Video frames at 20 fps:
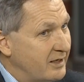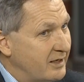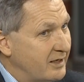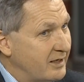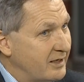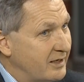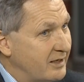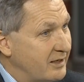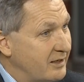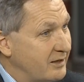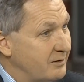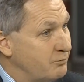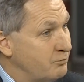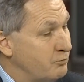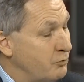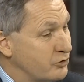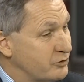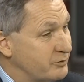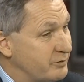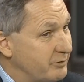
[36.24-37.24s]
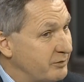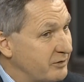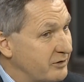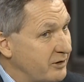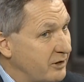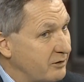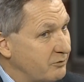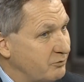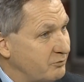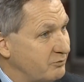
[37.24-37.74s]
And most people
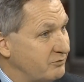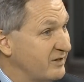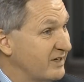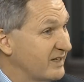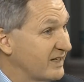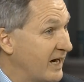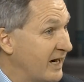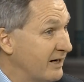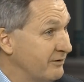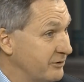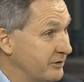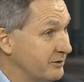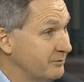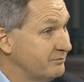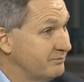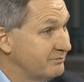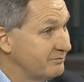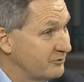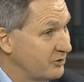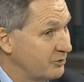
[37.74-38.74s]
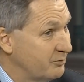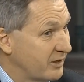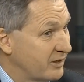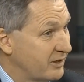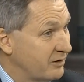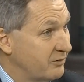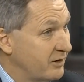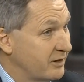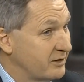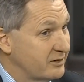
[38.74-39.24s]
thought we could half of them, you might
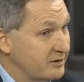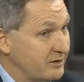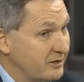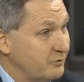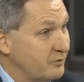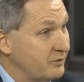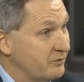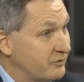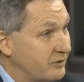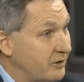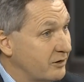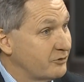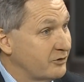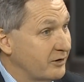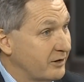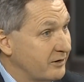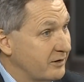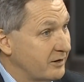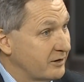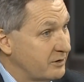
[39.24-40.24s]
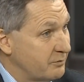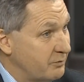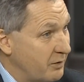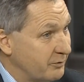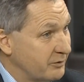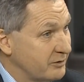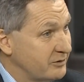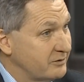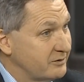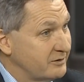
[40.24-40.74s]
get right. I think we've got there at the
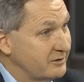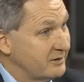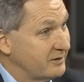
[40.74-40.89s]
moment.